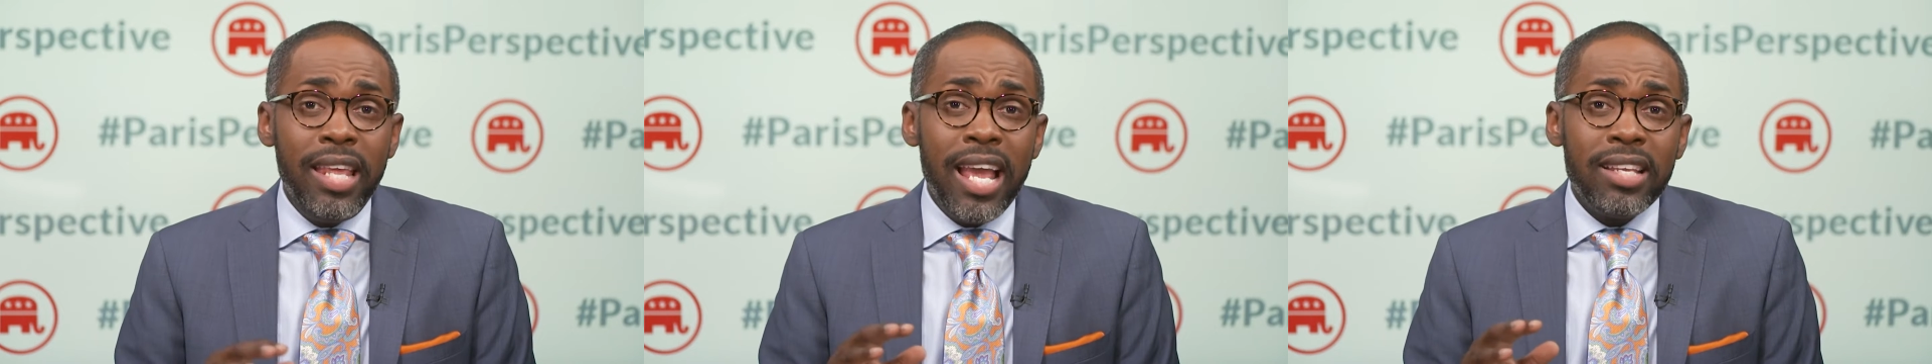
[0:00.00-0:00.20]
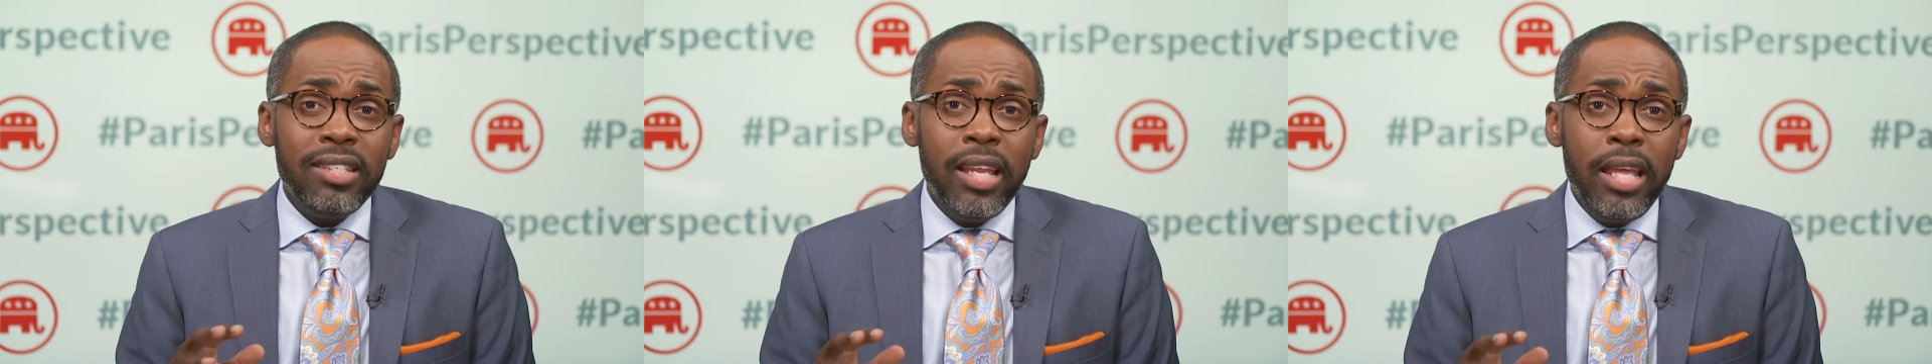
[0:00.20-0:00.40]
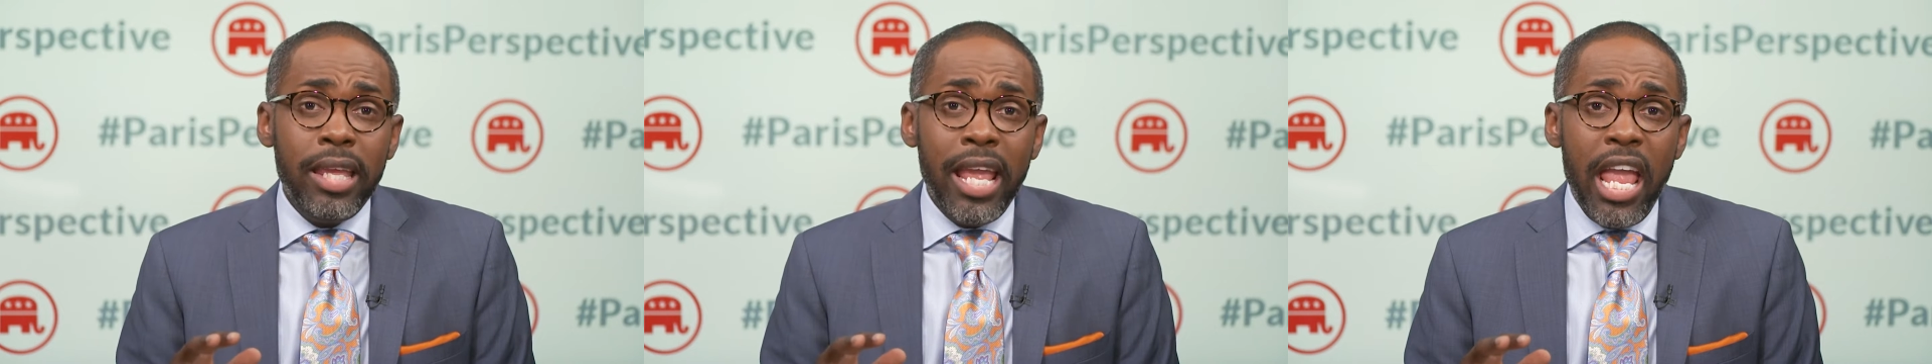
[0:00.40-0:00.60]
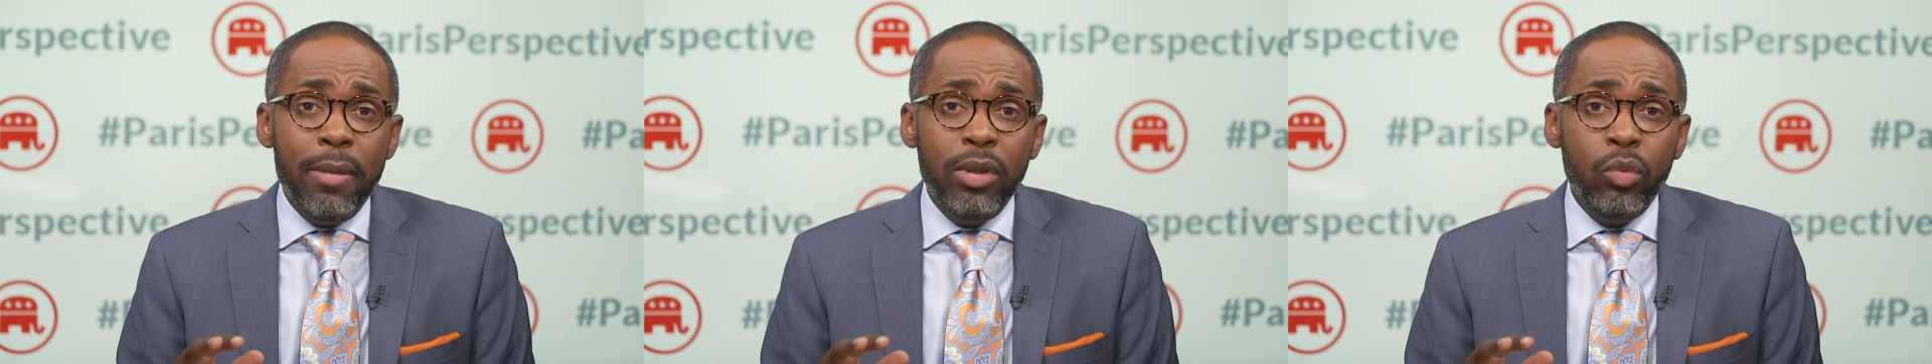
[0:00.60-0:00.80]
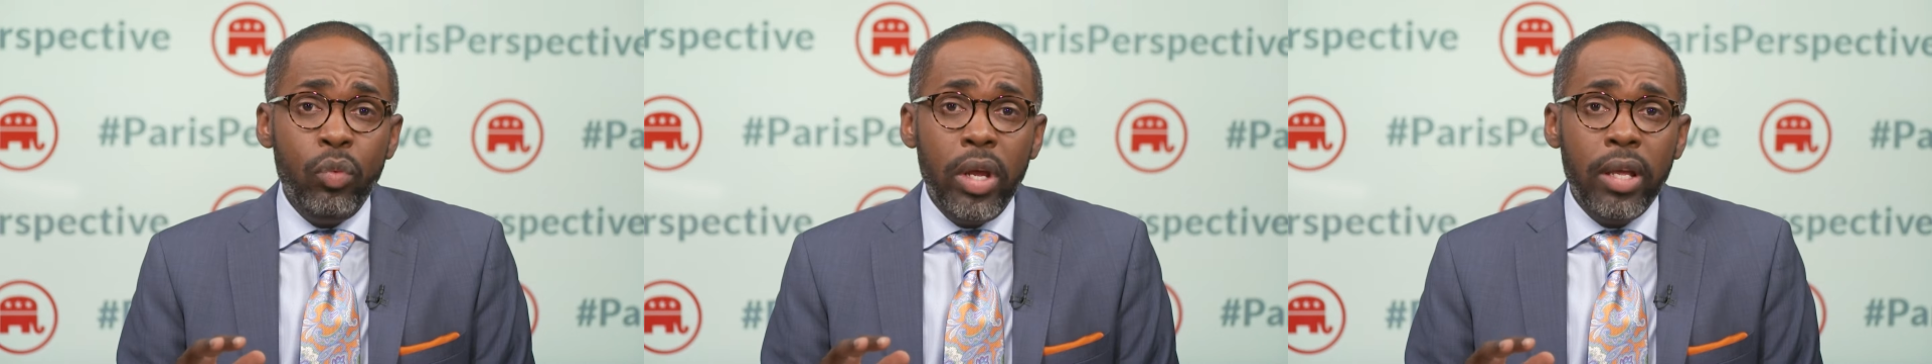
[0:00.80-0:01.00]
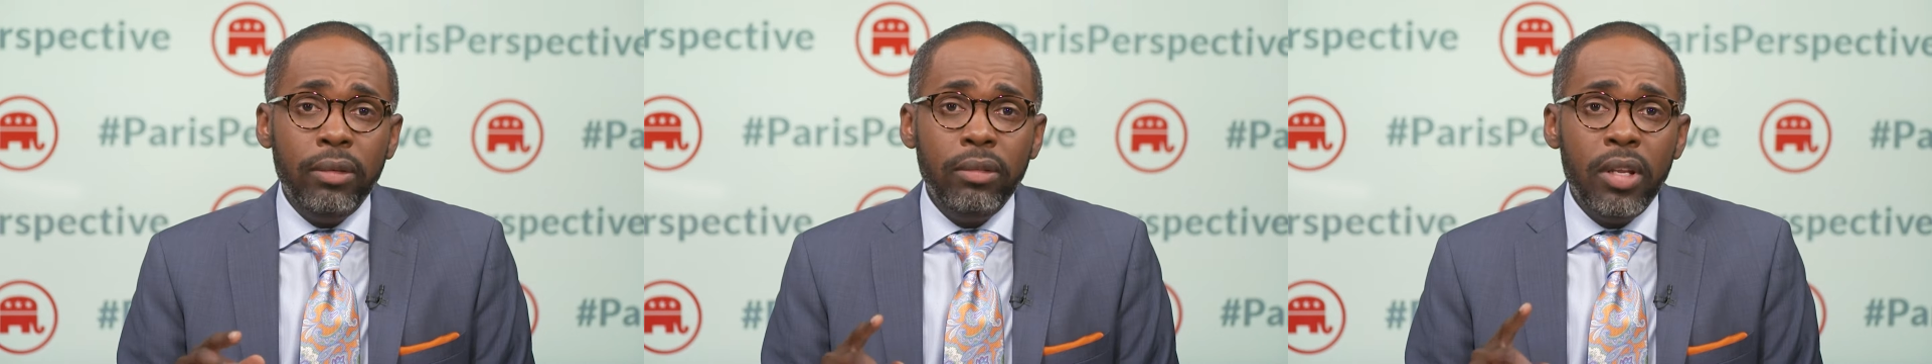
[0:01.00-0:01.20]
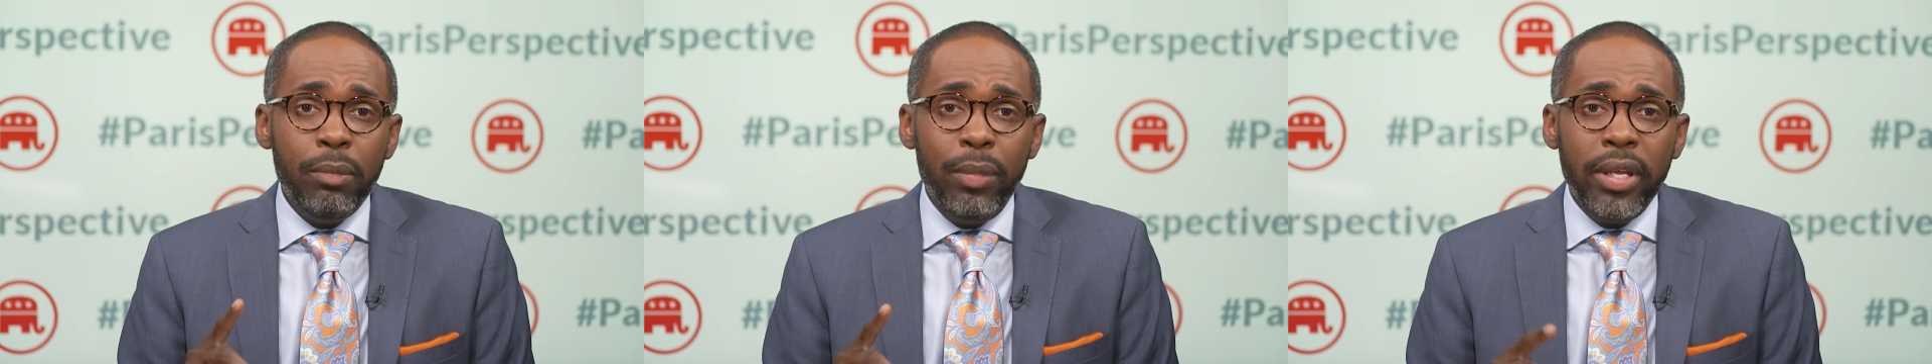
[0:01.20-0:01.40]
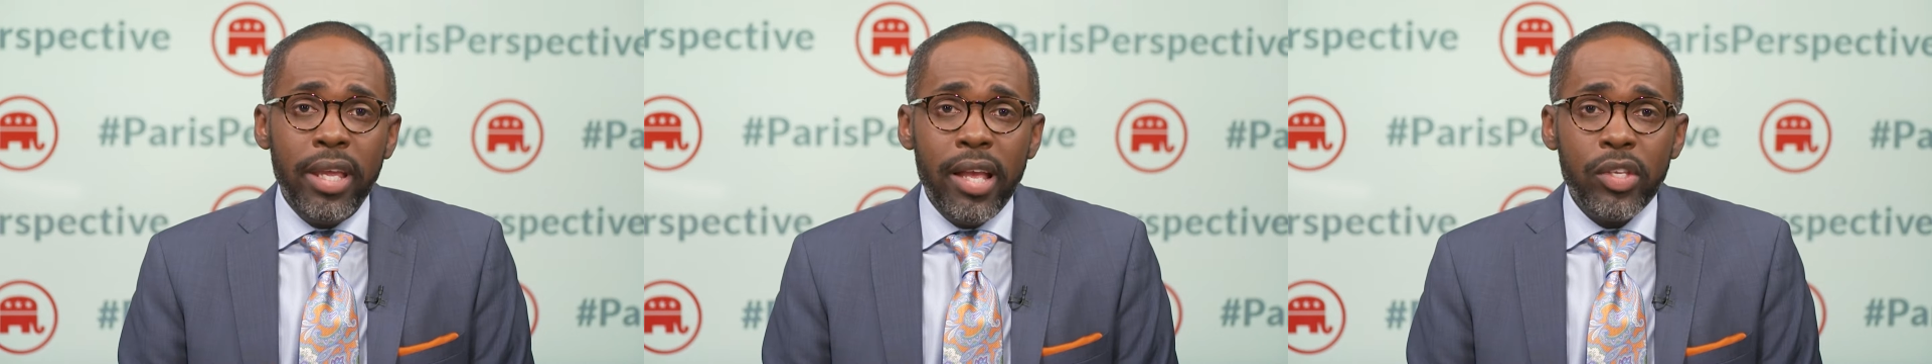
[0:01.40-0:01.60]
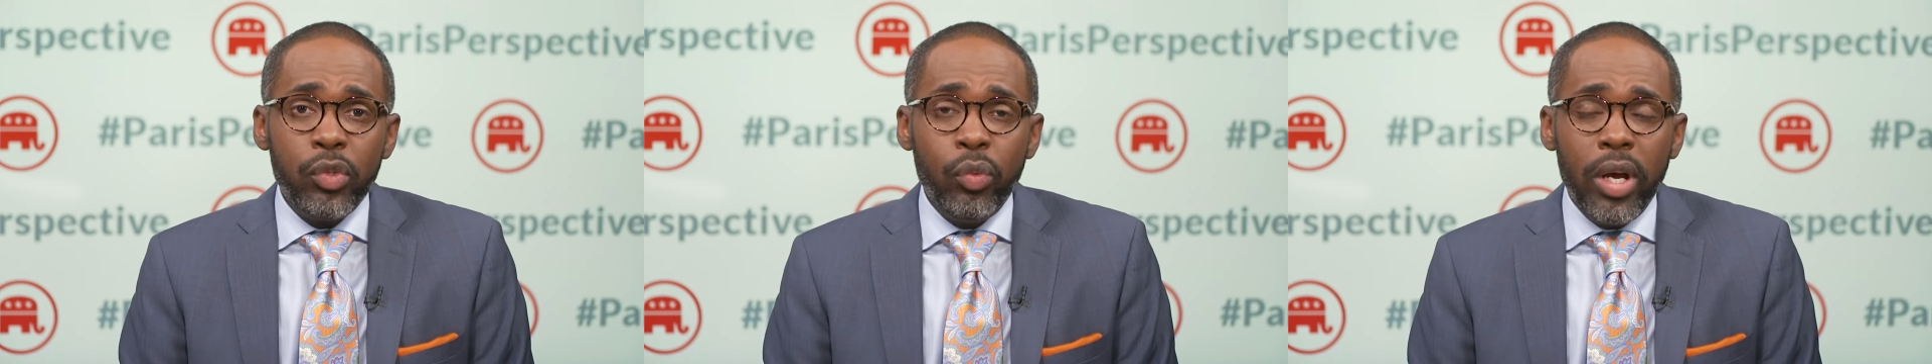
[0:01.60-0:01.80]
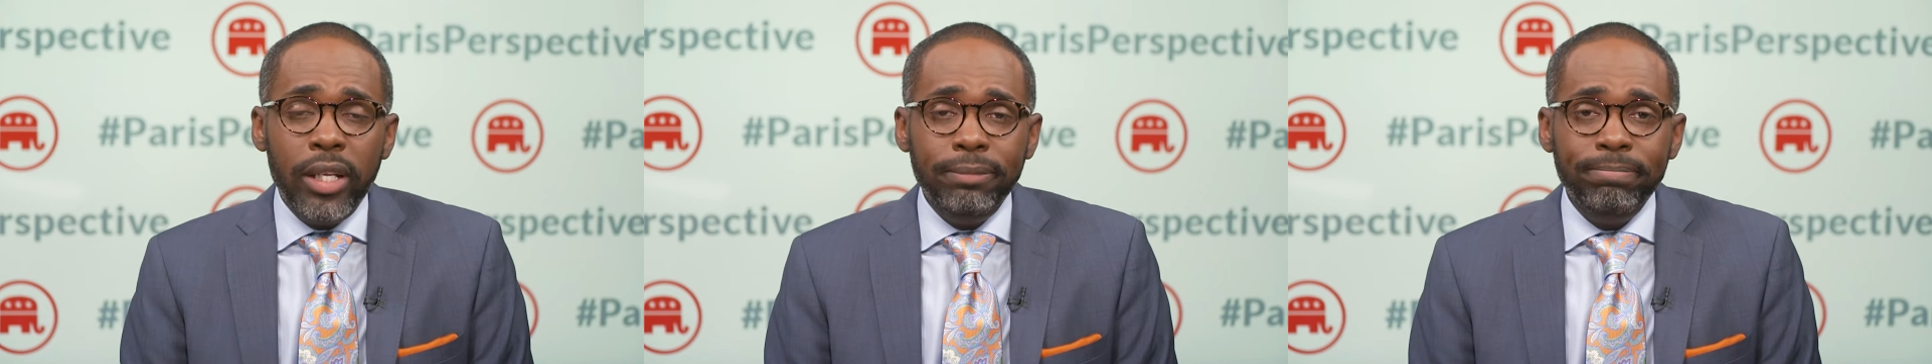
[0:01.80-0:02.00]
Tax day came and went, but
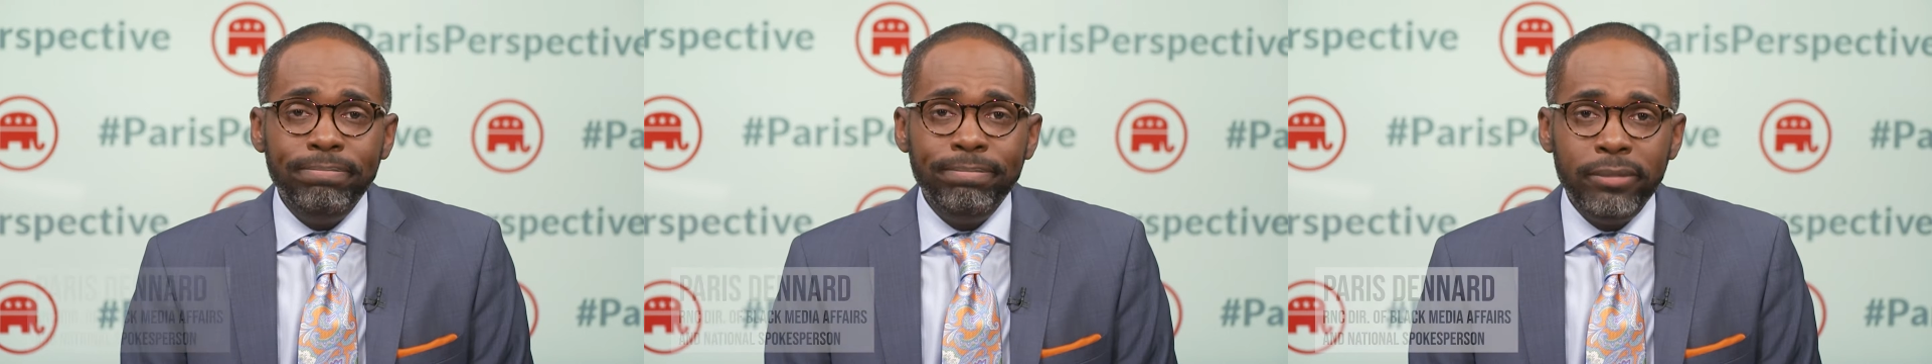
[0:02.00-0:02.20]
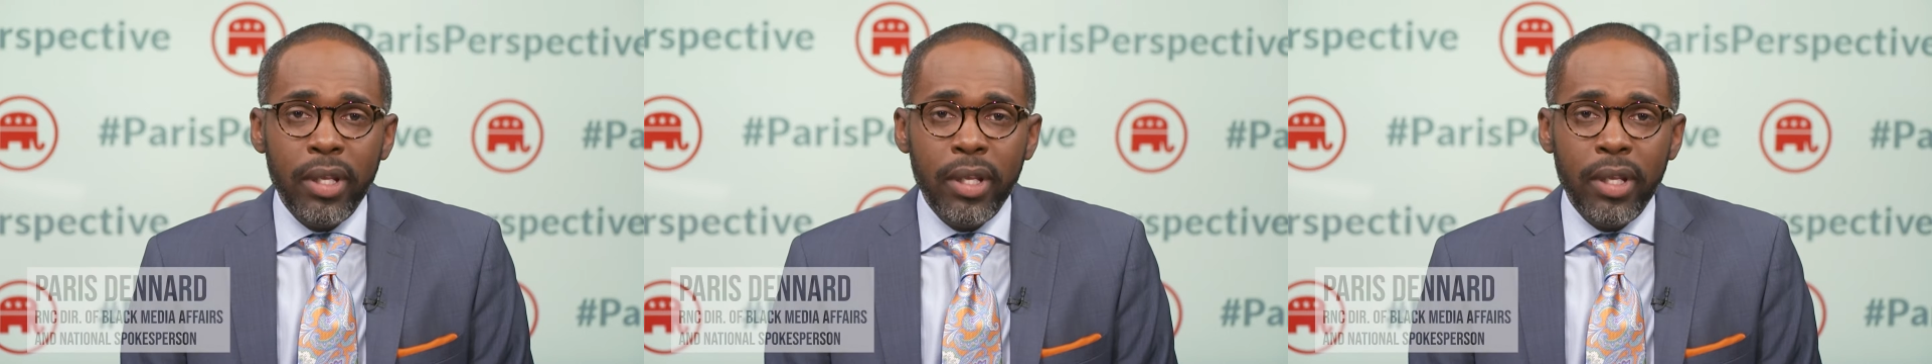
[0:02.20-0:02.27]
guess what?